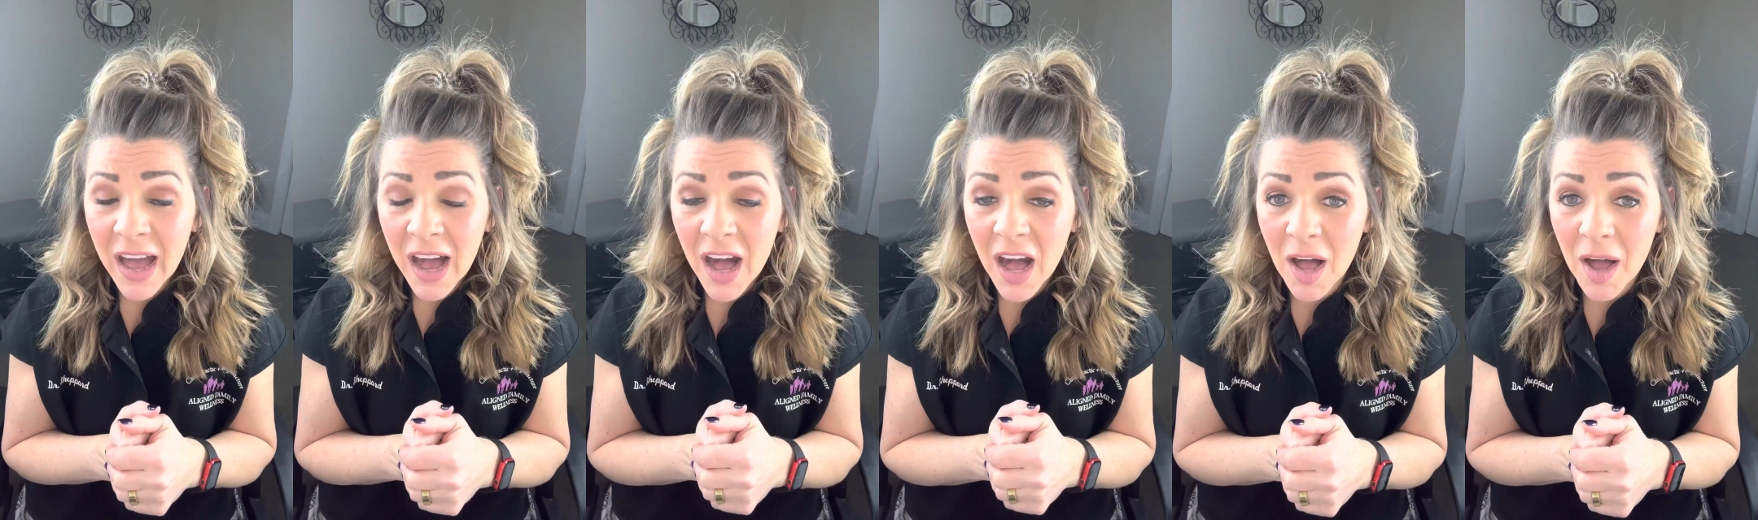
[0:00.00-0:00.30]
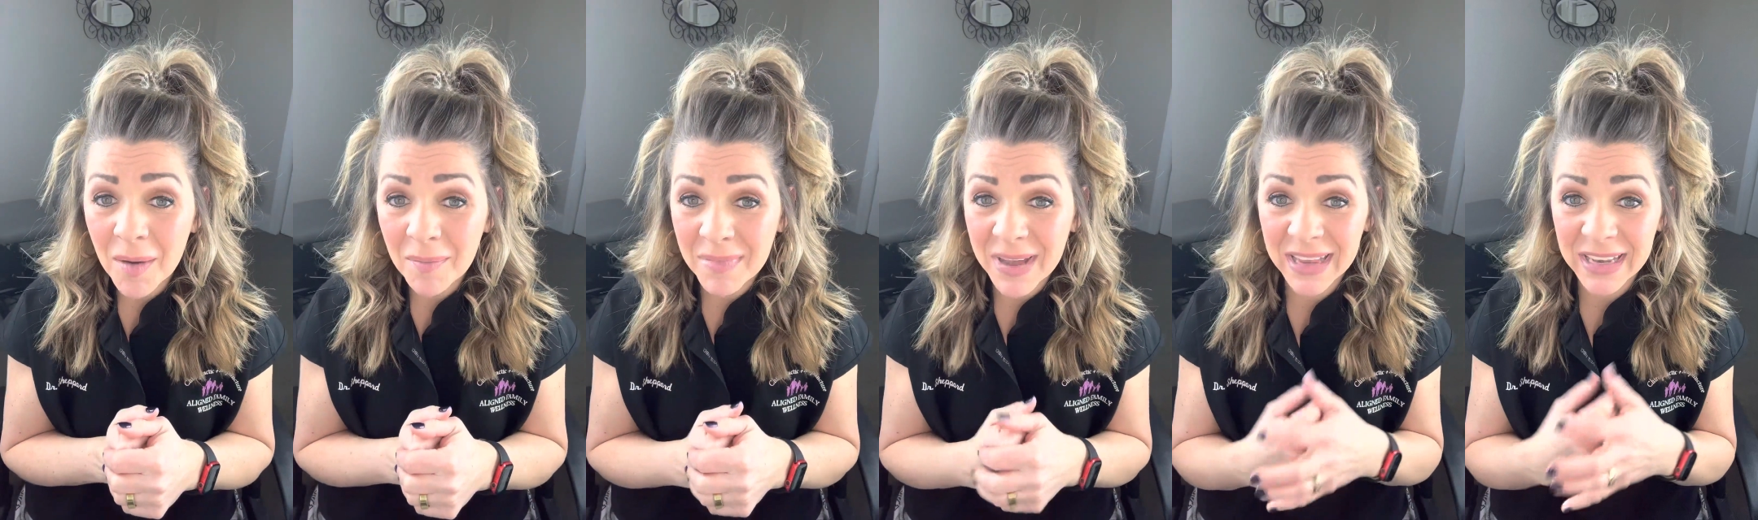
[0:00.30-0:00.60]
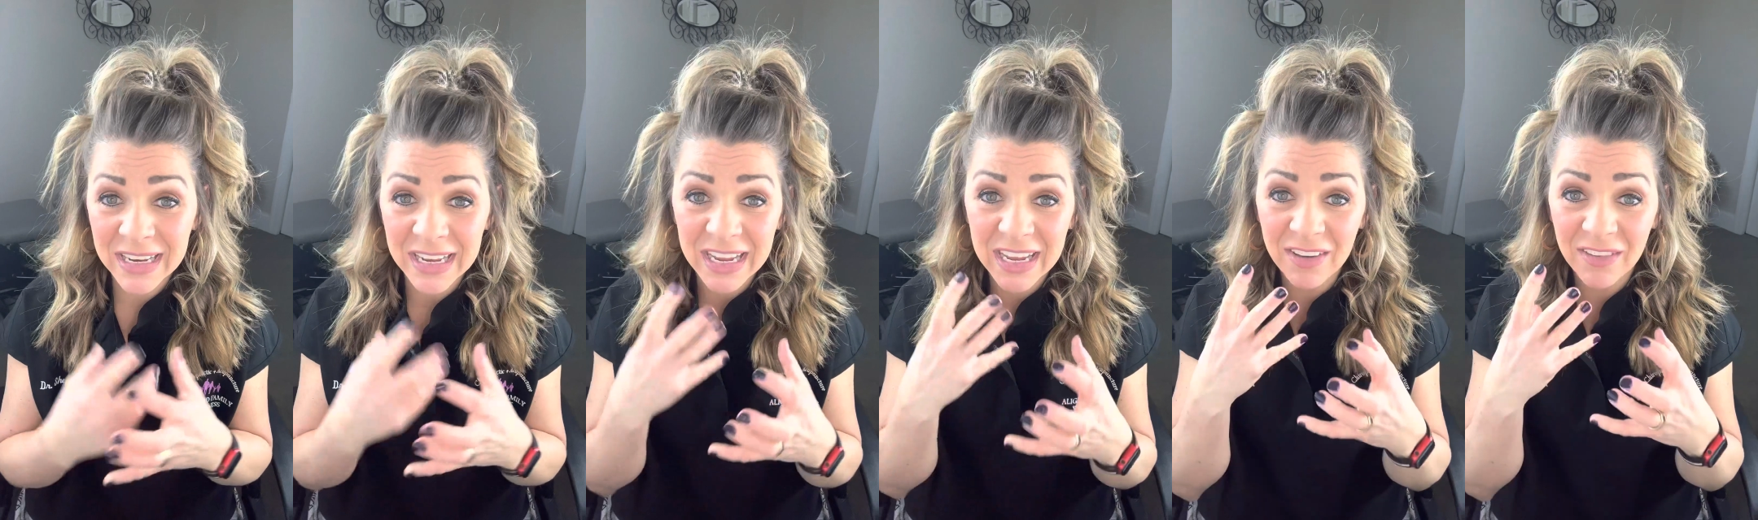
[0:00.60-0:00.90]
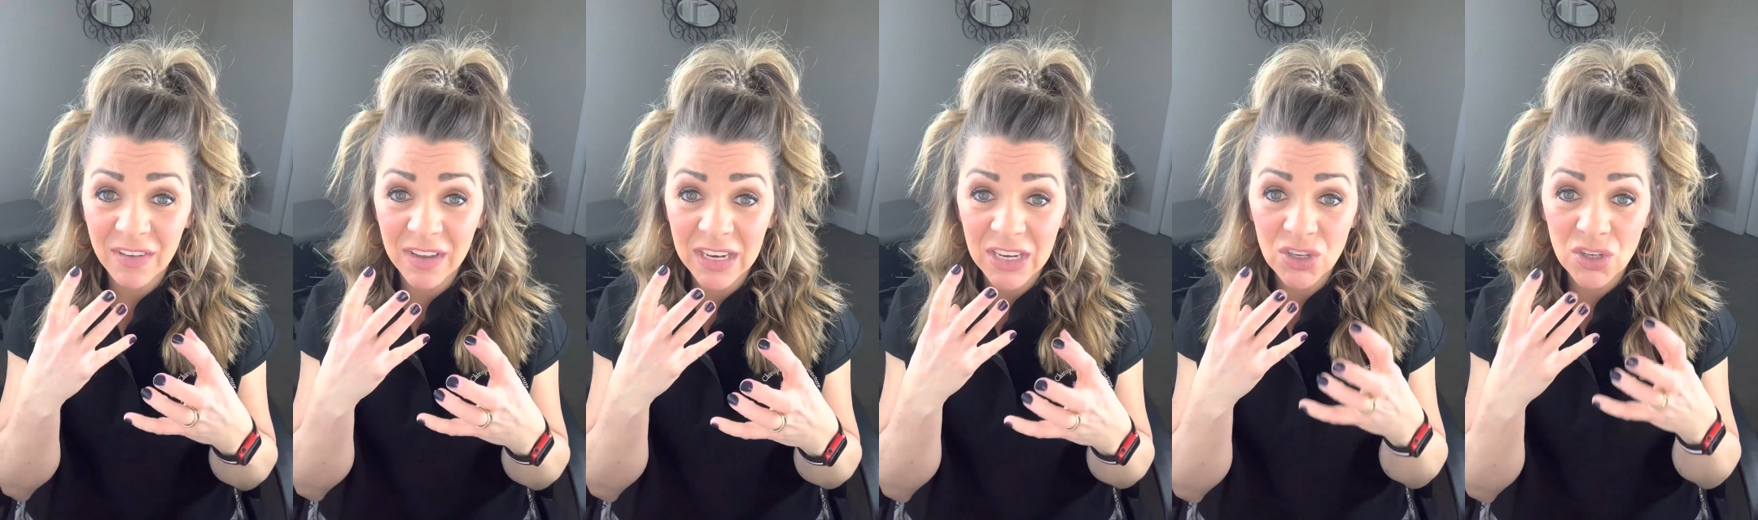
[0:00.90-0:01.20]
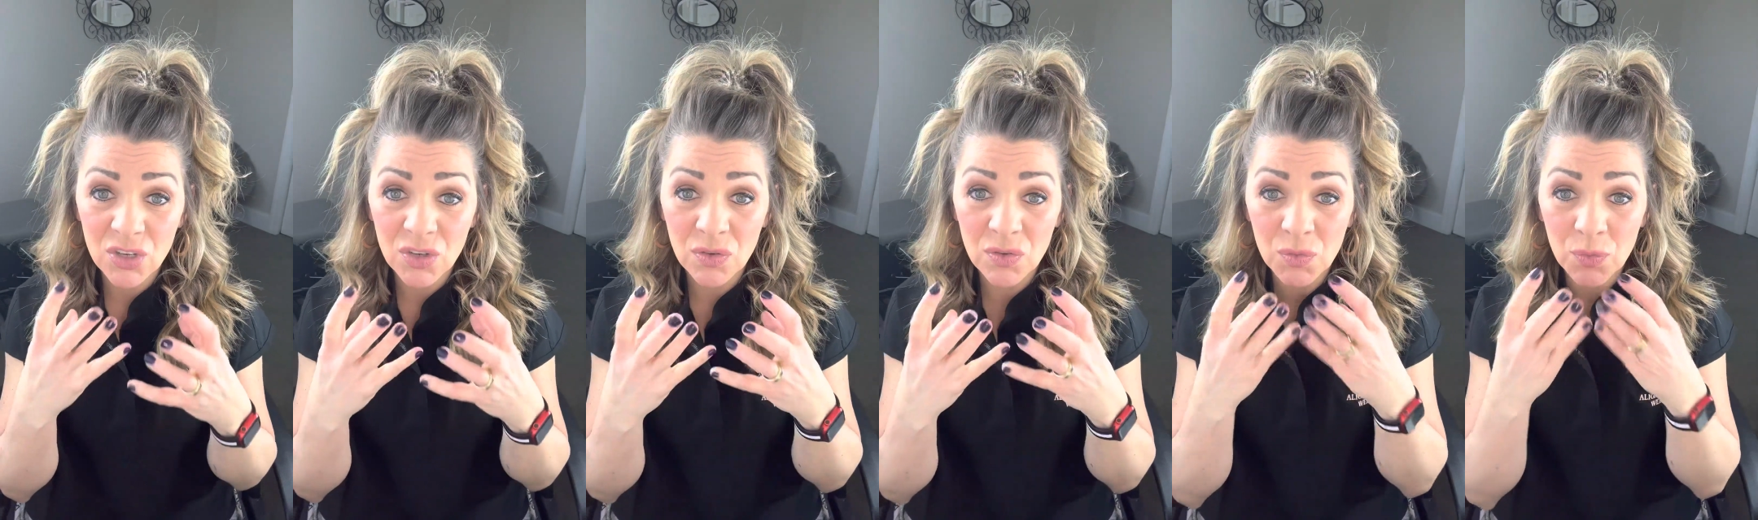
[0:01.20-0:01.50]
and even
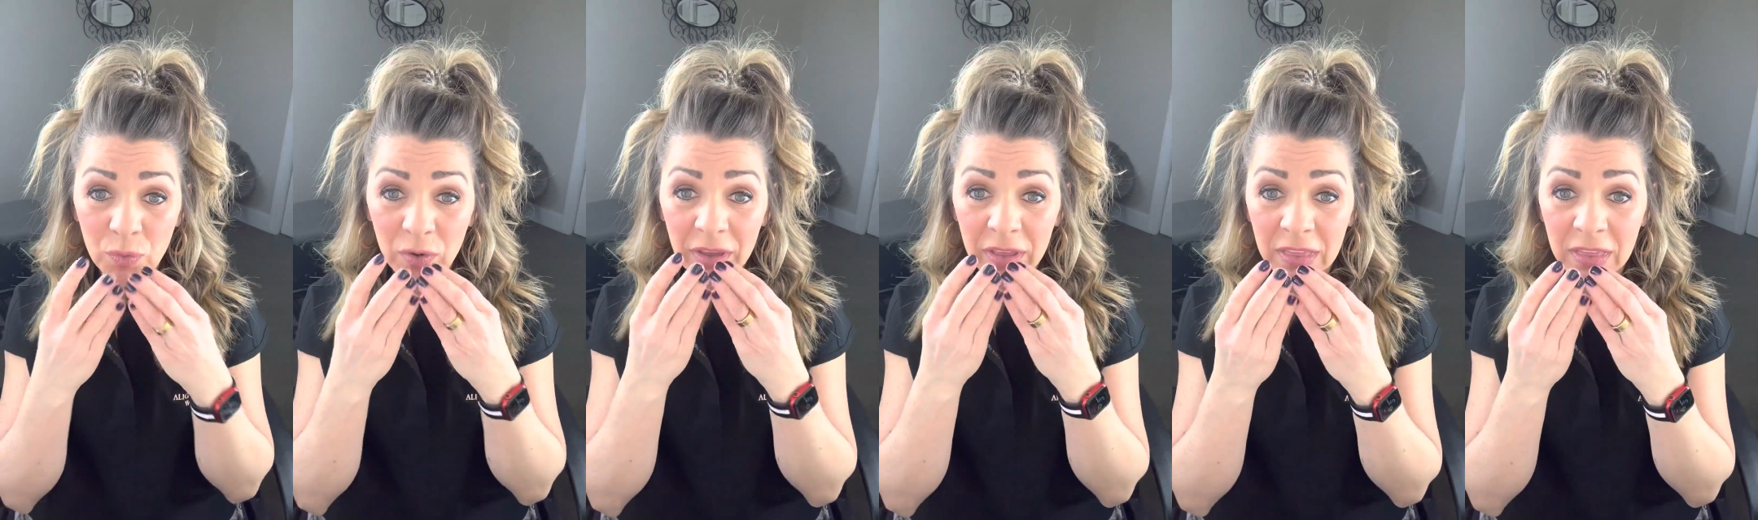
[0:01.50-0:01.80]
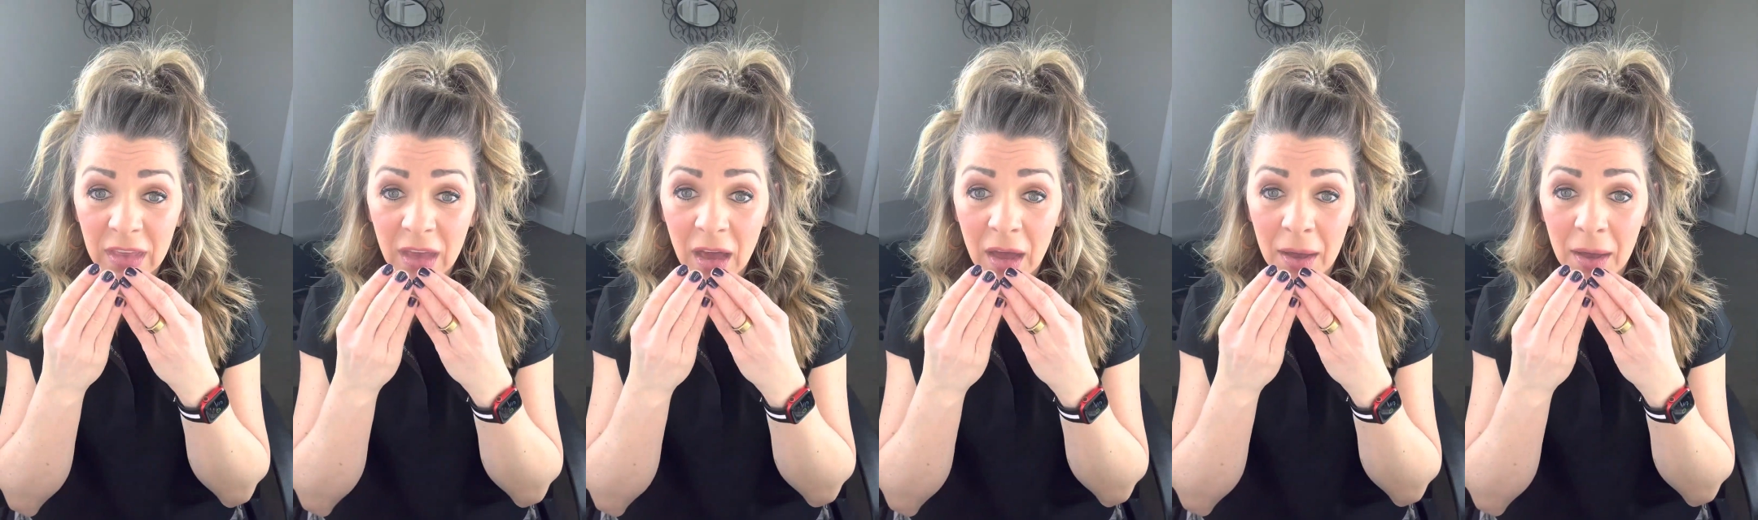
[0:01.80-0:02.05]
issues with